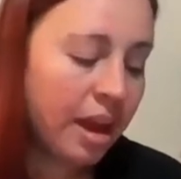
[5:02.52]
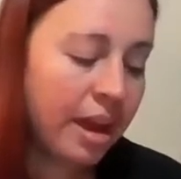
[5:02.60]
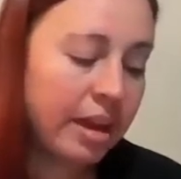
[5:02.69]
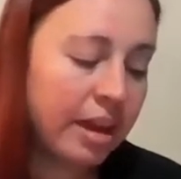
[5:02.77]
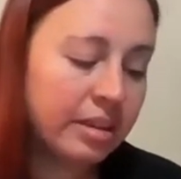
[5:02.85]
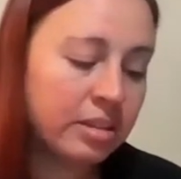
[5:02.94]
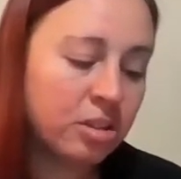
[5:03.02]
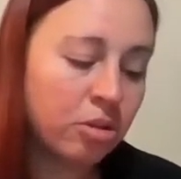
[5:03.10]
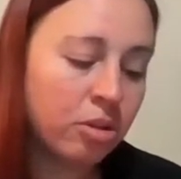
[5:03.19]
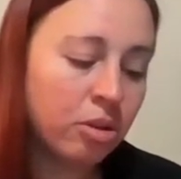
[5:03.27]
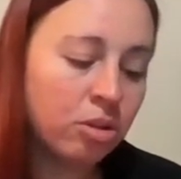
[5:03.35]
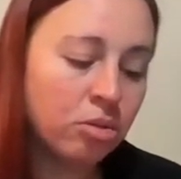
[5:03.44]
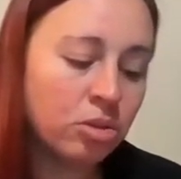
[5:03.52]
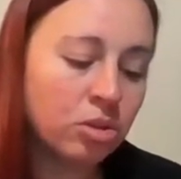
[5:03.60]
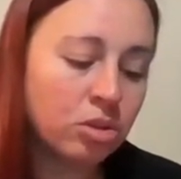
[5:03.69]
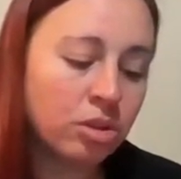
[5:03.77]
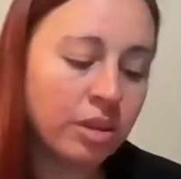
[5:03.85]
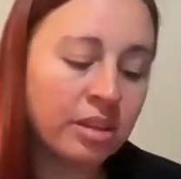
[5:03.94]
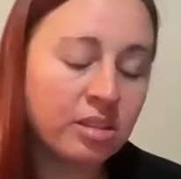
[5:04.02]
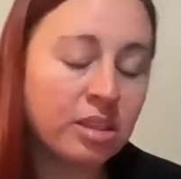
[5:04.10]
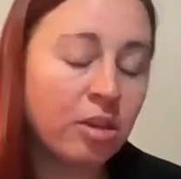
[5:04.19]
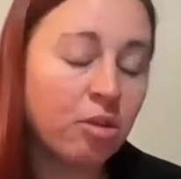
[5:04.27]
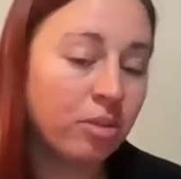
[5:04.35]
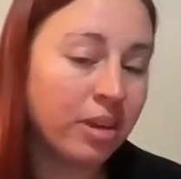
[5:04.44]
And so that
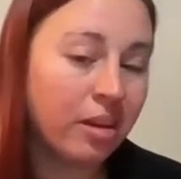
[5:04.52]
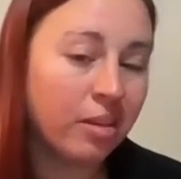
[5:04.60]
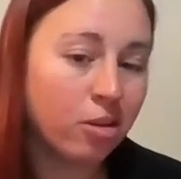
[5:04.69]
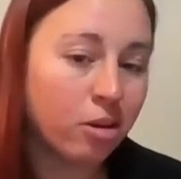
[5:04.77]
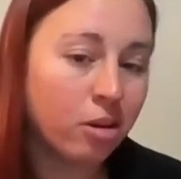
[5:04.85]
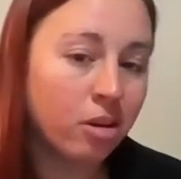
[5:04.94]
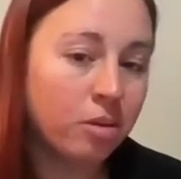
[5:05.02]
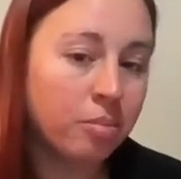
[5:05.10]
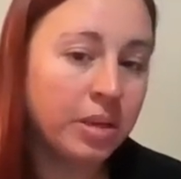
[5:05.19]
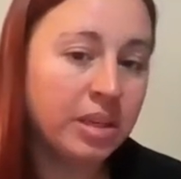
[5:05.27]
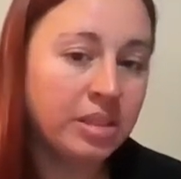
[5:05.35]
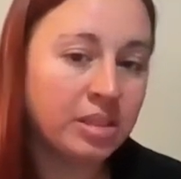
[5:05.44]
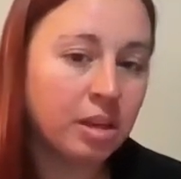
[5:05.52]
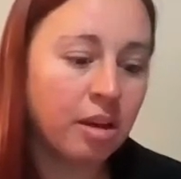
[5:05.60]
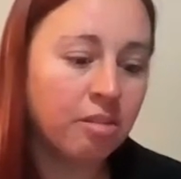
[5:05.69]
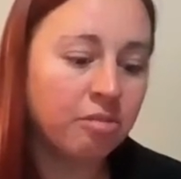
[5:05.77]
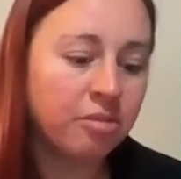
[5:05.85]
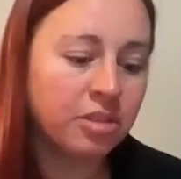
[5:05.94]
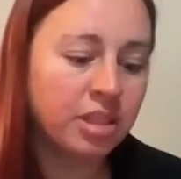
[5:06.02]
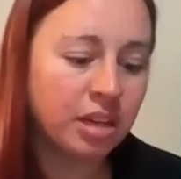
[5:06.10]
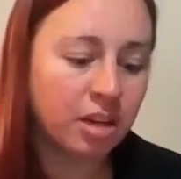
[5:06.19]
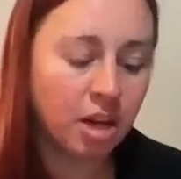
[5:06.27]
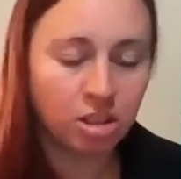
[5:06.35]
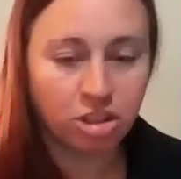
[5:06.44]
is the only other piece of
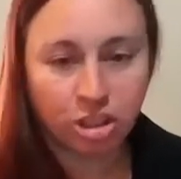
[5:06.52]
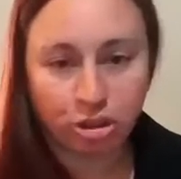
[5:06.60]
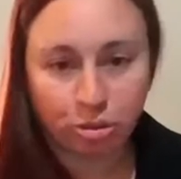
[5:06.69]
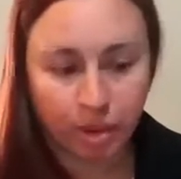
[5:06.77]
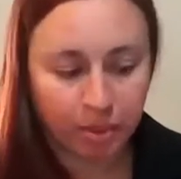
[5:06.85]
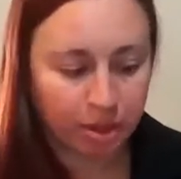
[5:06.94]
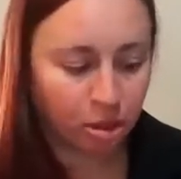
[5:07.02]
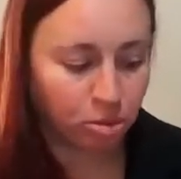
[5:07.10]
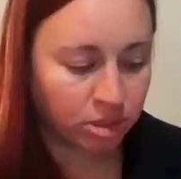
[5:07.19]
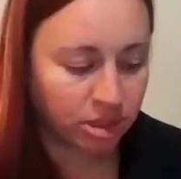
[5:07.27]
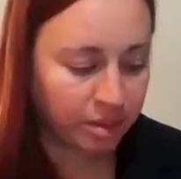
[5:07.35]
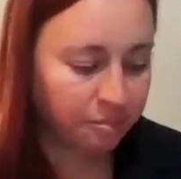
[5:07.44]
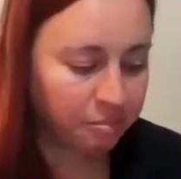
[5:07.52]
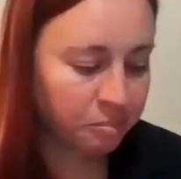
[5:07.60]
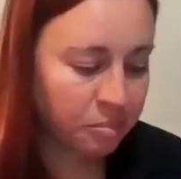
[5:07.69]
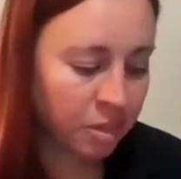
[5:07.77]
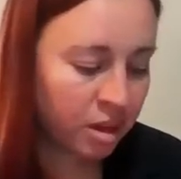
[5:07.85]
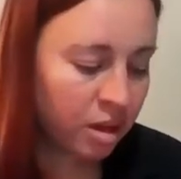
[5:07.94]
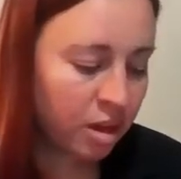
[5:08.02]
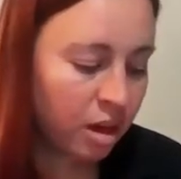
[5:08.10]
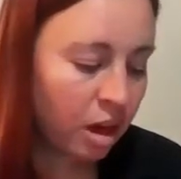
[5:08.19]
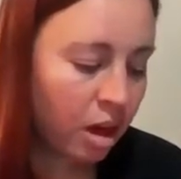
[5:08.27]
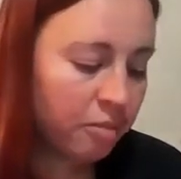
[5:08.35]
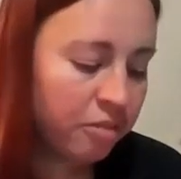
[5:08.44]
technology you might be using.
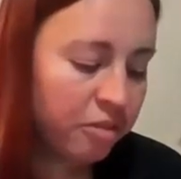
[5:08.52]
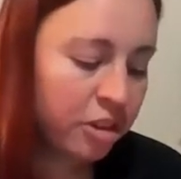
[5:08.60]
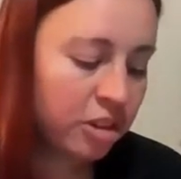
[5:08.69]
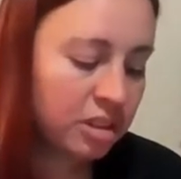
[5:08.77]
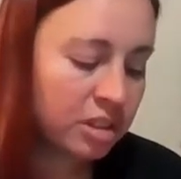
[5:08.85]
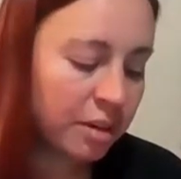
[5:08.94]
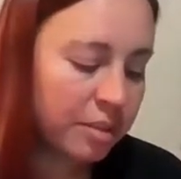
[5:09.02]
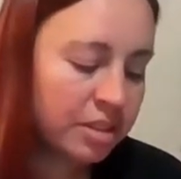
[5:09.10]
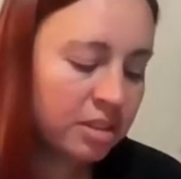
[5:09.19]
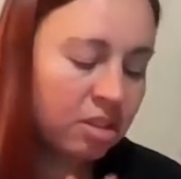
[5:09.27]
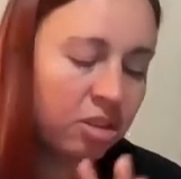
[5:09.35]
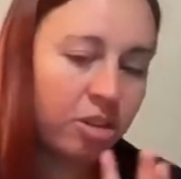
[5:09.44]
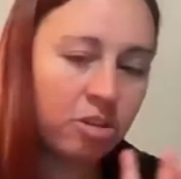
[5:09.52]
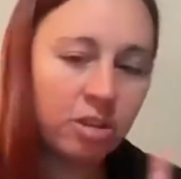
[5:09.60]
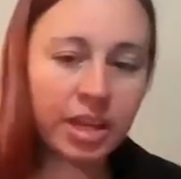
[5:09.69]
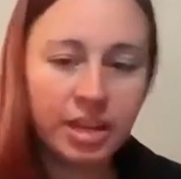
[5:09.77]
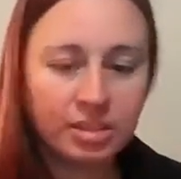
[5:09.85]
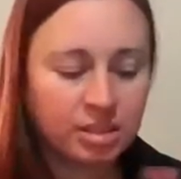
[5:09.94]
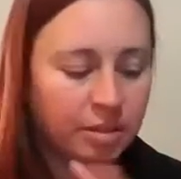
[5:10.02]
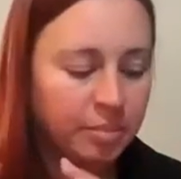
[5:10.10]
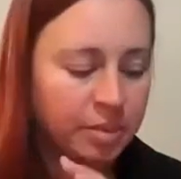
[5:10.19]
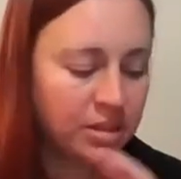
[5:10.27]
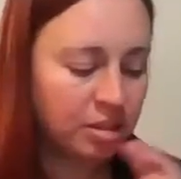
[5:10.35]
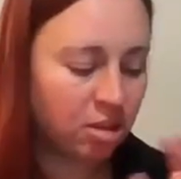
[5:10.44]
For your assignments and all your late
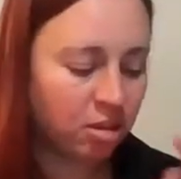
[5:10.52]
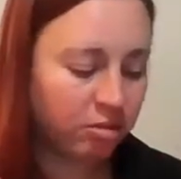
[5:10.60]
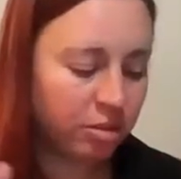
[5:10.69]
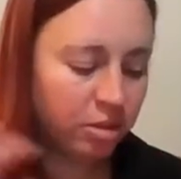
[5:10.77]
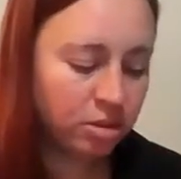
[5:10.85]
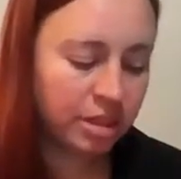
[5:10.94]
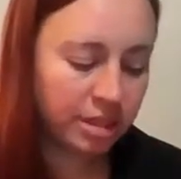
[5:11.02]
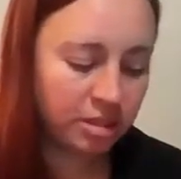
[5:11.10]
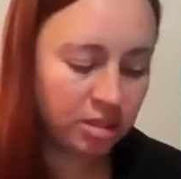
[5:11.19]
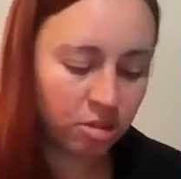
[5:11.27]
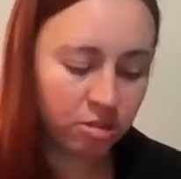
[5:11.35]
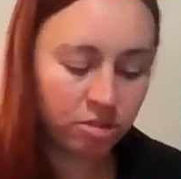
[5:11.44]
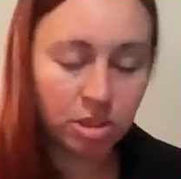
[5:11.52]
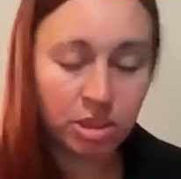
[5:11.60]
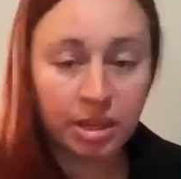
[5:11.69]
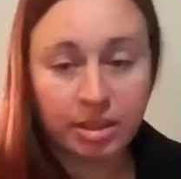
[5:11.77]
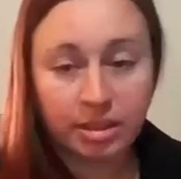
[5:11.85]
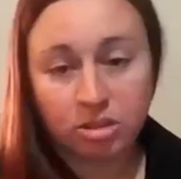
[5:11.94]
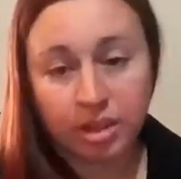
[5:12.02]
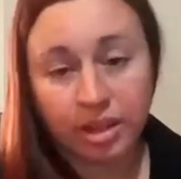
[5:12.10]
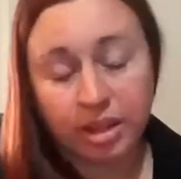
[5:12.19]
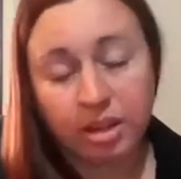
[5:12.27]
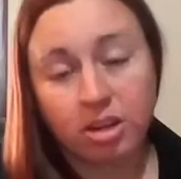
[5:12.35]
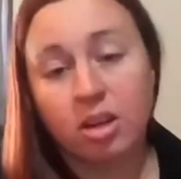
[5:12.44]
assignments and all of those things, all of those guidelines are
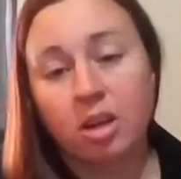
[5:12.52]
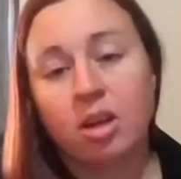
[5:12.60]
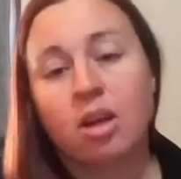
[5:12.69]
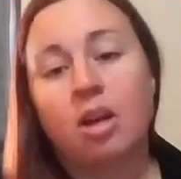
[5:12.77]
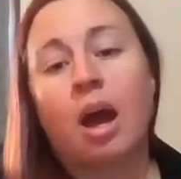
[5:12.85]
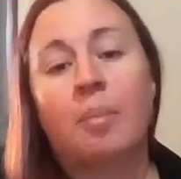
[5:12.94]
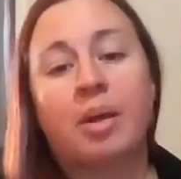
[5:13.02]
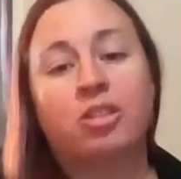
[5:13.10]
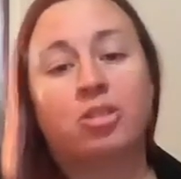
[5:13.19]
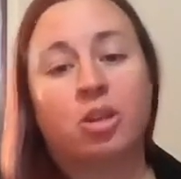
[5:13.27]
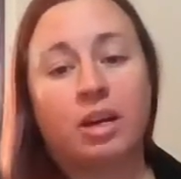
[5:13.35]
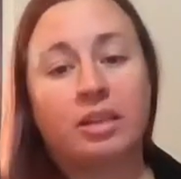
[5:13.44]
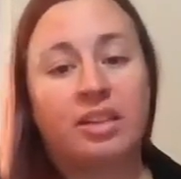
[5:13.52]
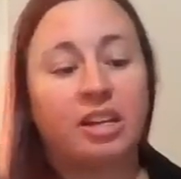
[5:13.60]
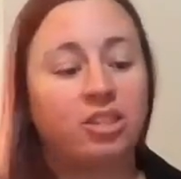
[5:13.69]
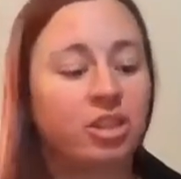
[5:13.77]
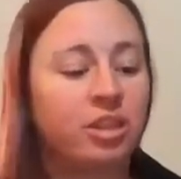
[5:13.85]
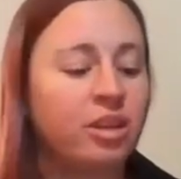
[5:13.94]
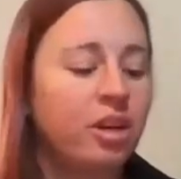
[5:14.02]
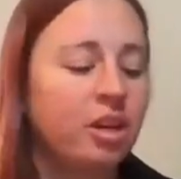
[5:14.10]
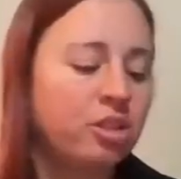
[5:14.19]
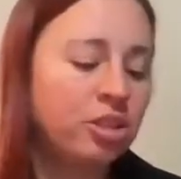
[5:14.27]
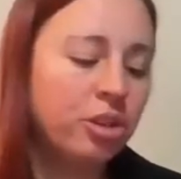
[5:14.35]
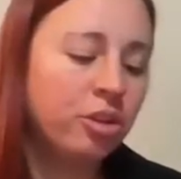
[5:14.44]
in here. I'm going to draw attention
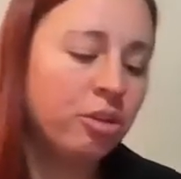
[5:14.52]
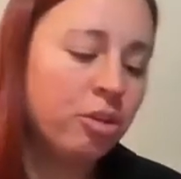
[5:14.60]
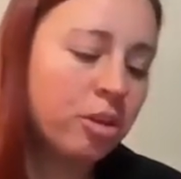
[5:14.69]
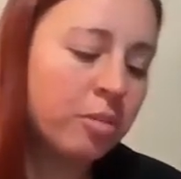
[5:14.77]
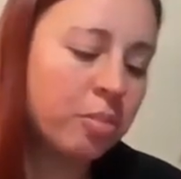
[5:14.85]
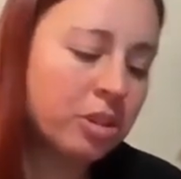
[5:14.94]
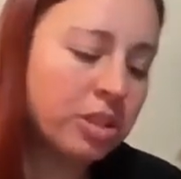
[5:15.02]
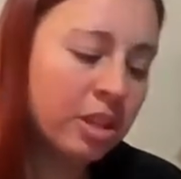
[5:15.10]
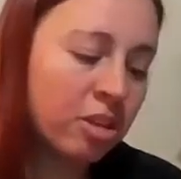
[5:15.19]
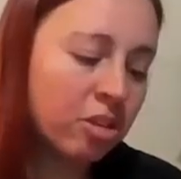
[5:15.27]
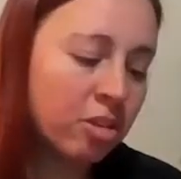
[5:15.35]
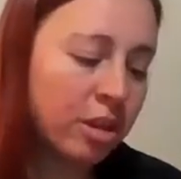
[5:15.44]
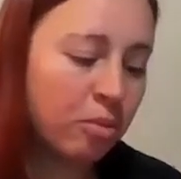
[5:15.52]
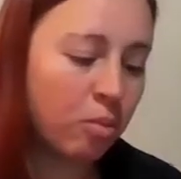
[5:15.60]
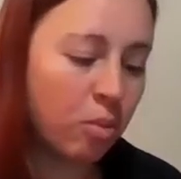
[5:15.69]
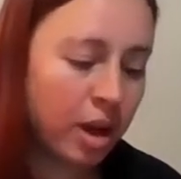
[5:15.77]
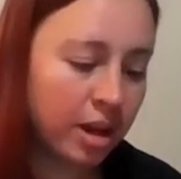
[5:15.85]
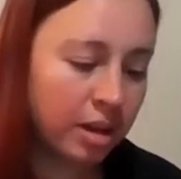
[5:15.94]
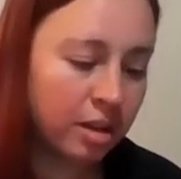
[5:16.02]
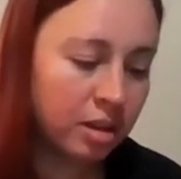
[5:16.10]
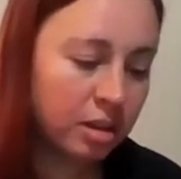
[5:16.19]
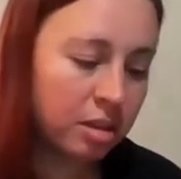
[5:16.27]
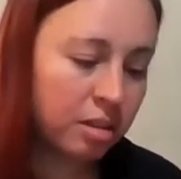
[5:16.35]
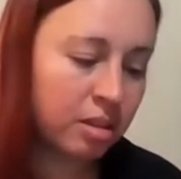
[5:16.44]
to particularly one
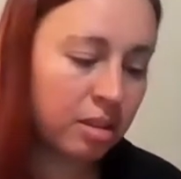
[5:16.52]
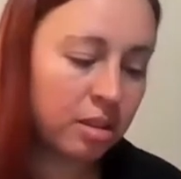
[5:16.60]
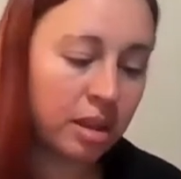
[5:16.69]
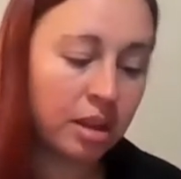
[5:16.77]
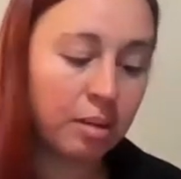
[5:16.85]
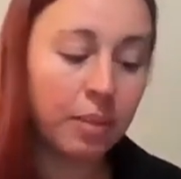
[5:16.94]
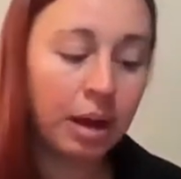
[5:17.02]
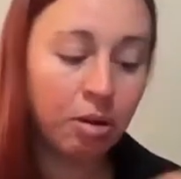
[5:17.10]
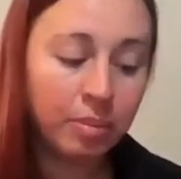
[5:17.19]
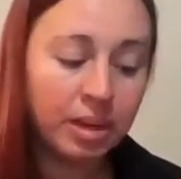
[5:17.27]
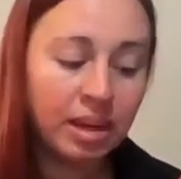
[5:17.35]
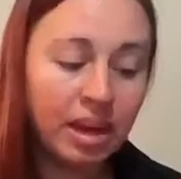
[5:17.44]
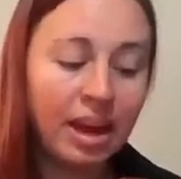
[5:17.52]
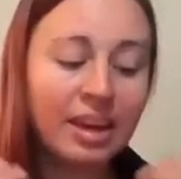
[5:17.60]
thing about me.